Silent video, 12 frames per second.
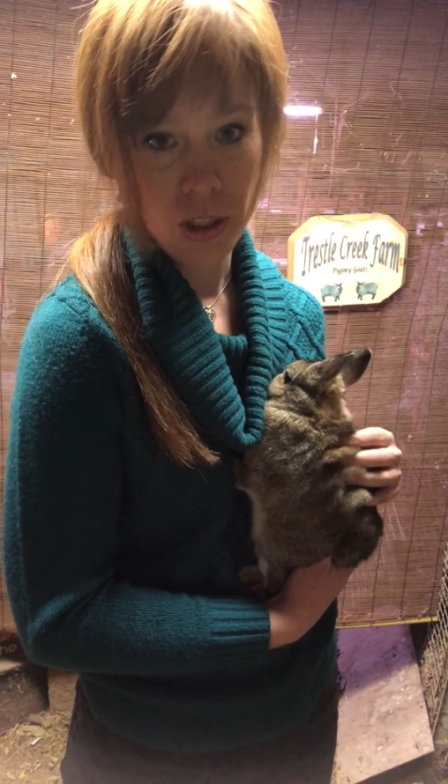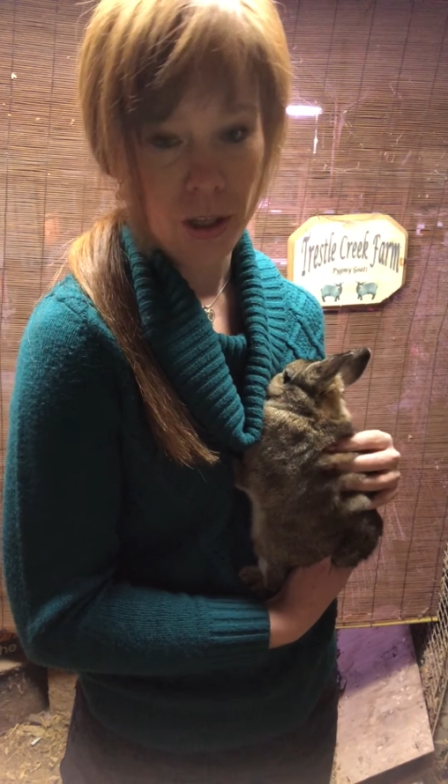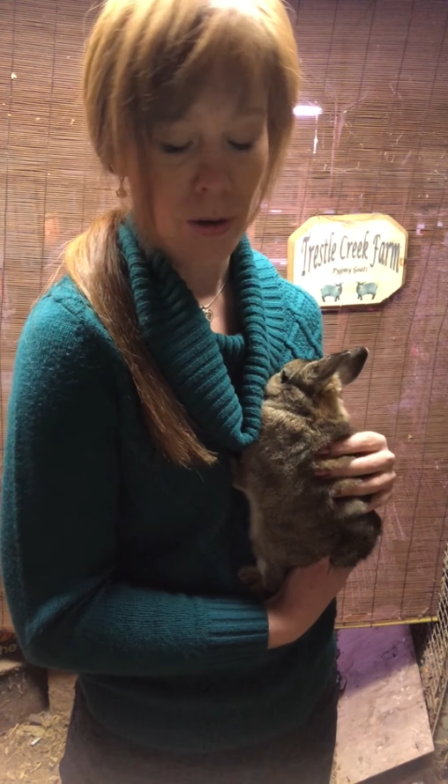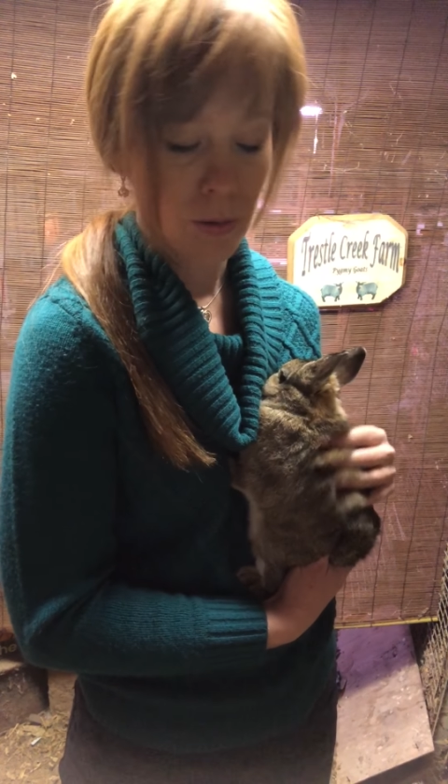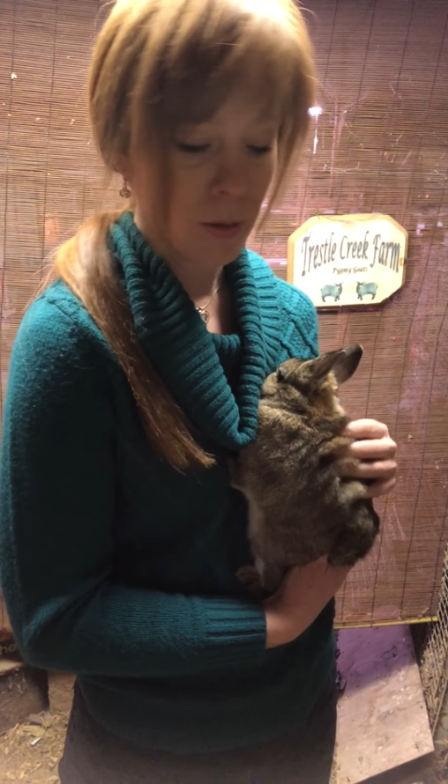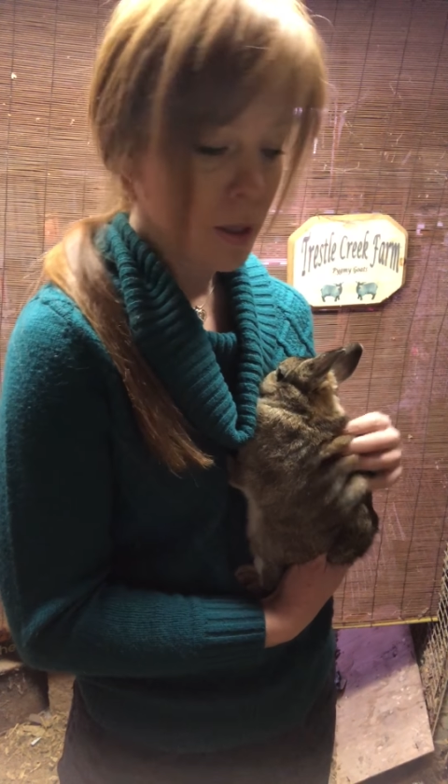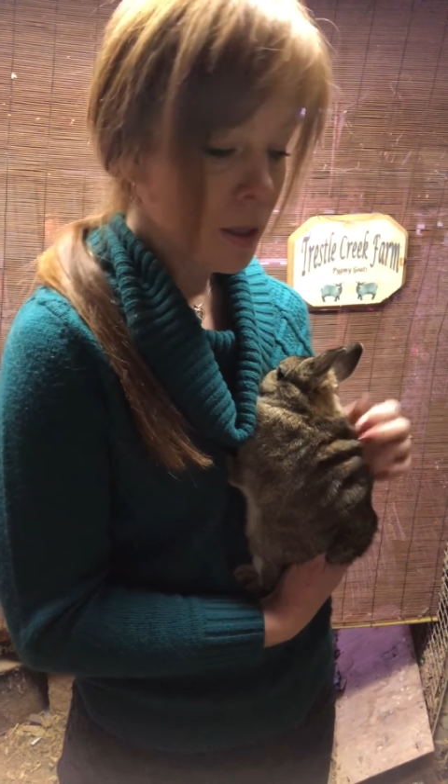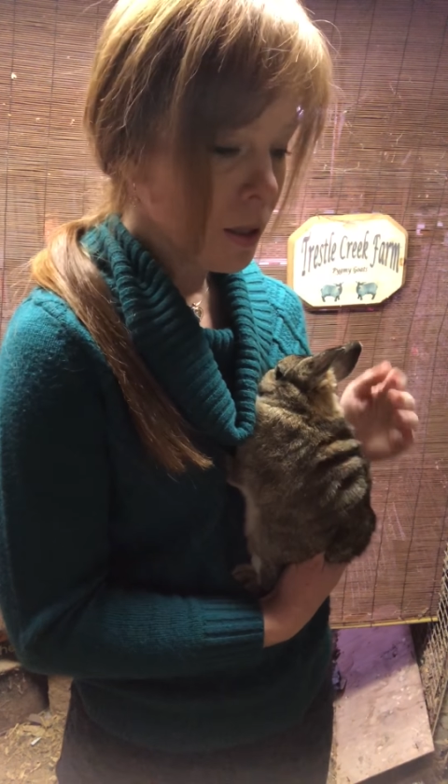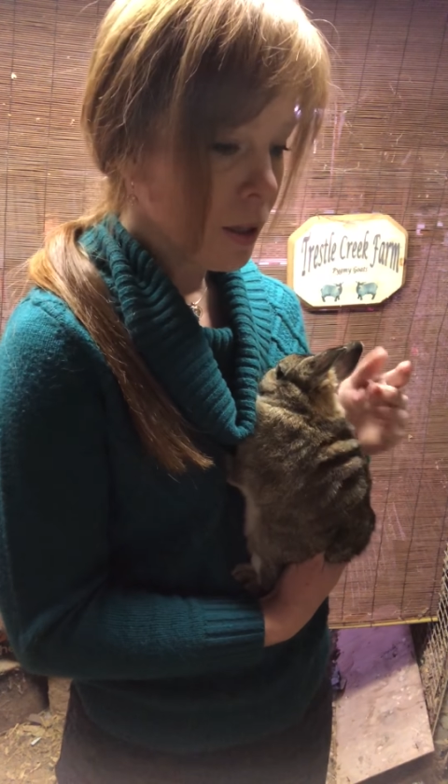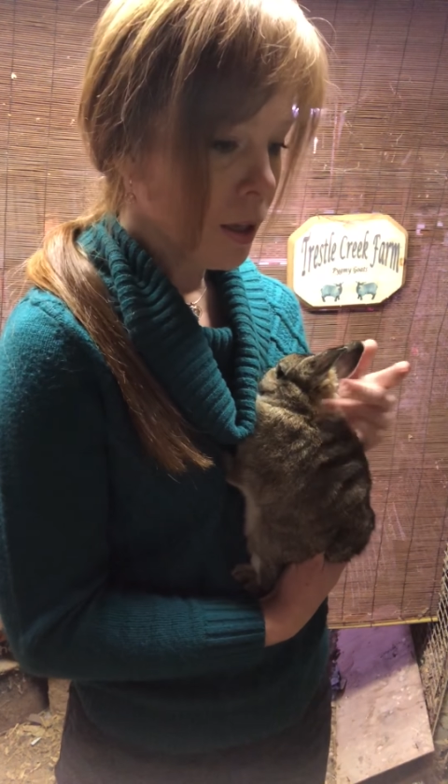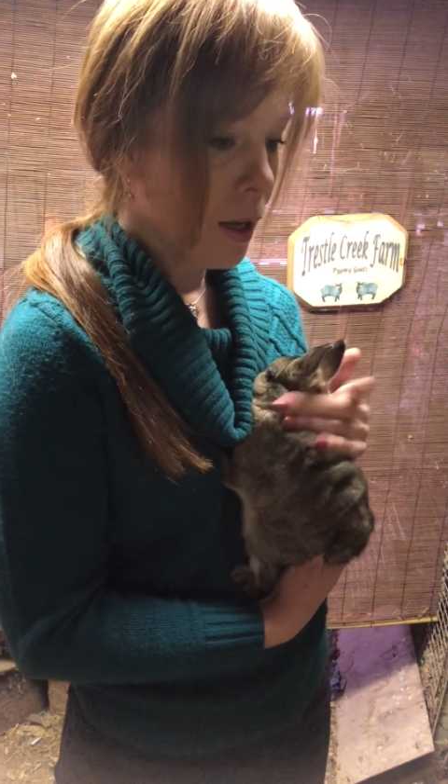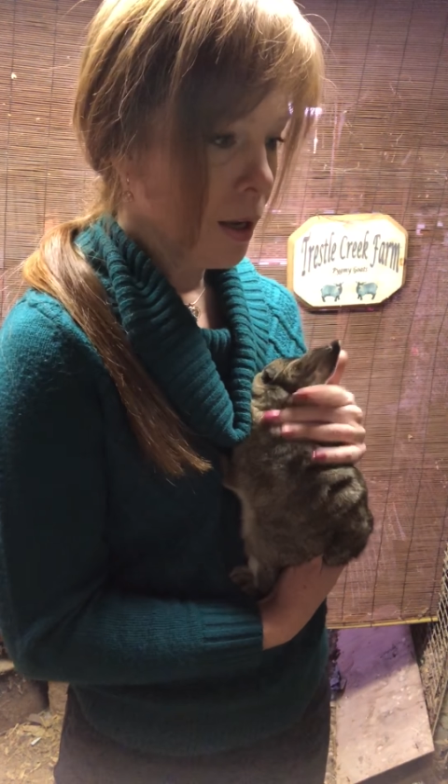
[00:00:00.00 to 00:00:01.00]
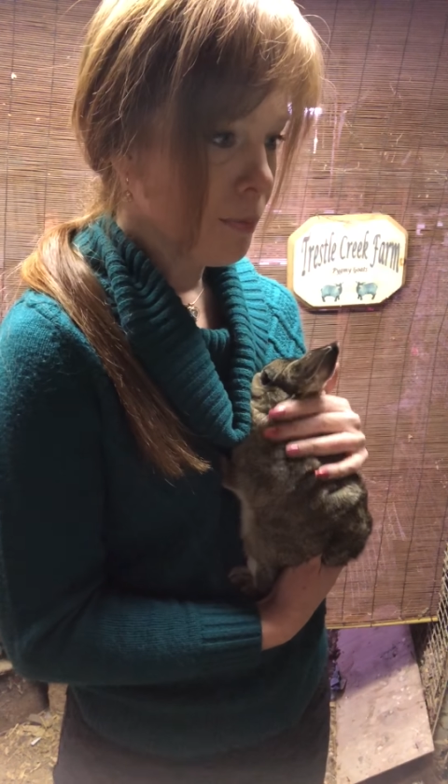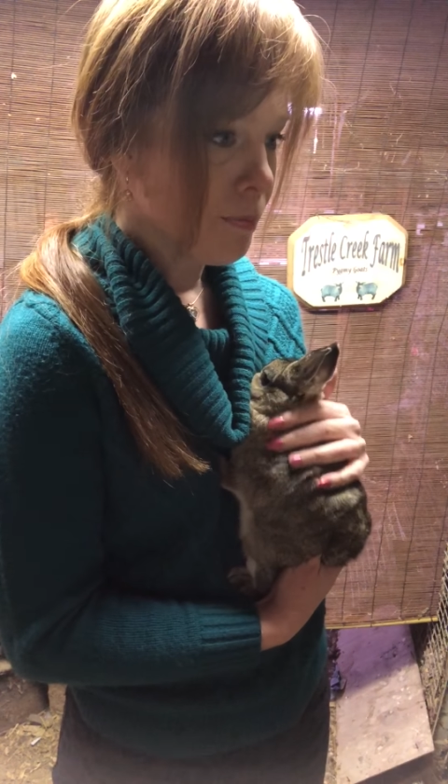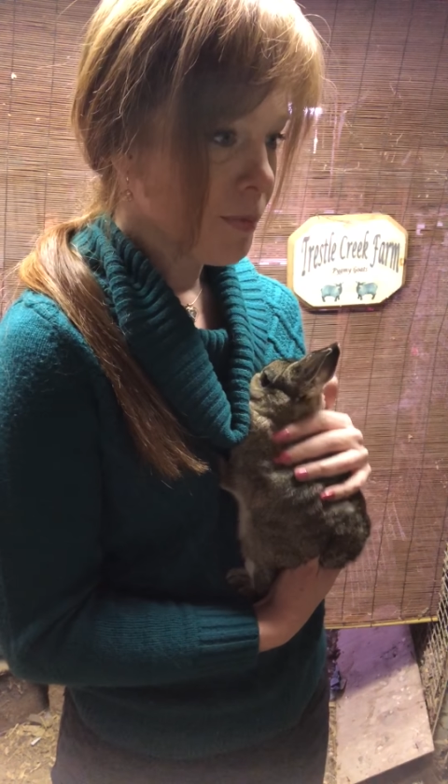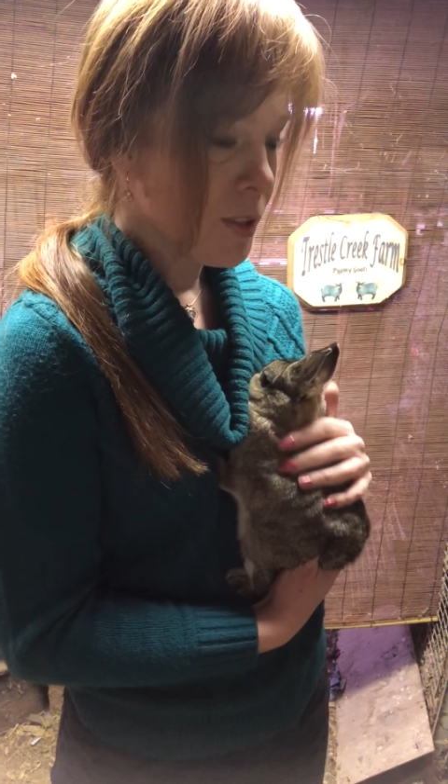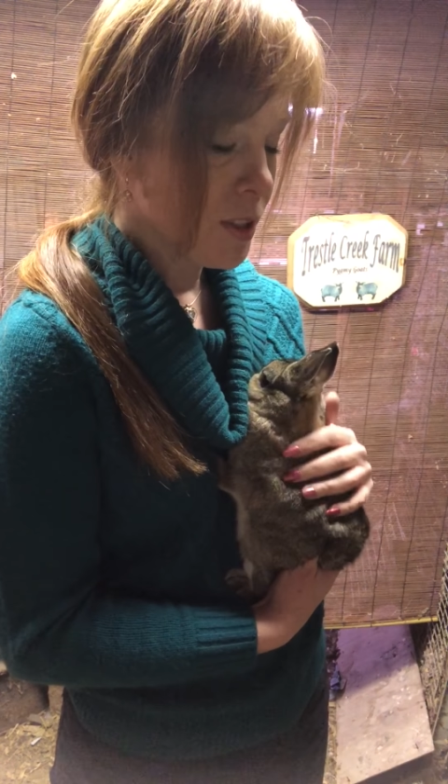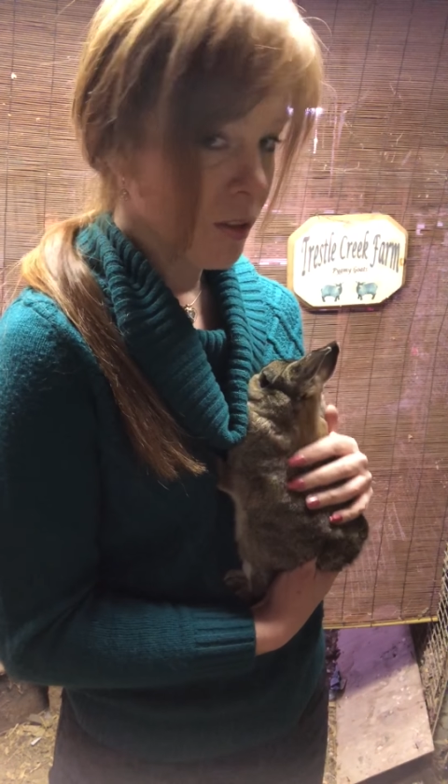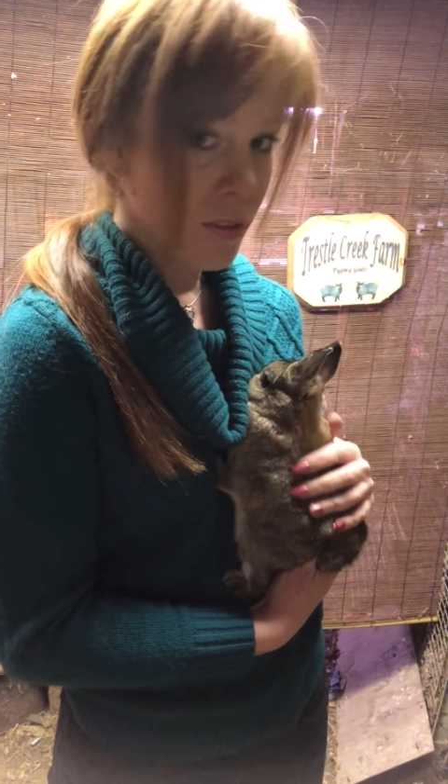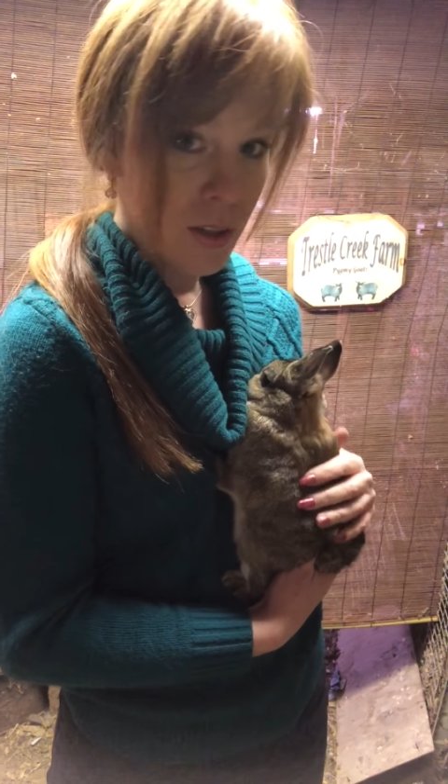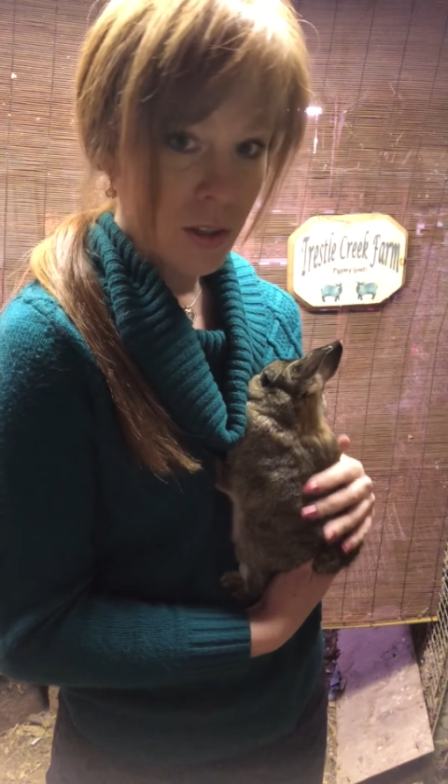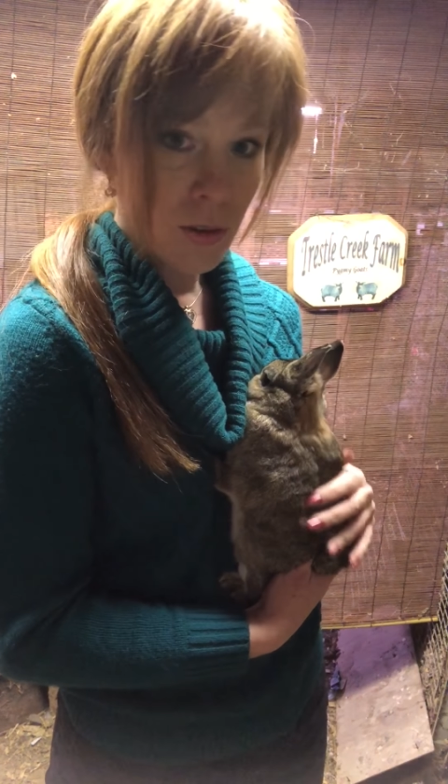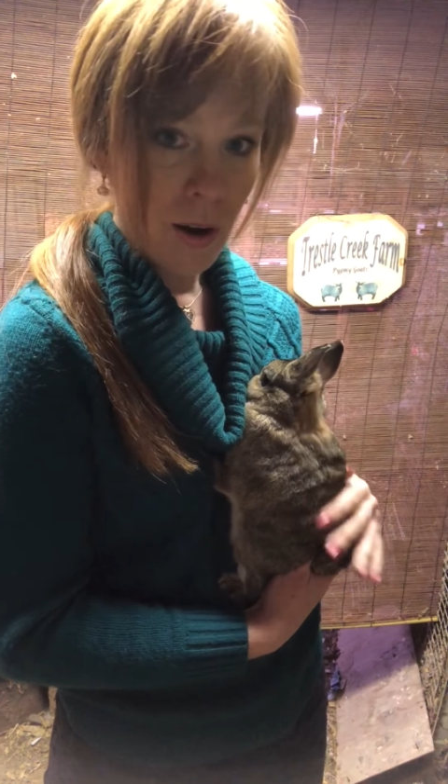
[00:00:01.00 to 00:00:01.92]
show. So this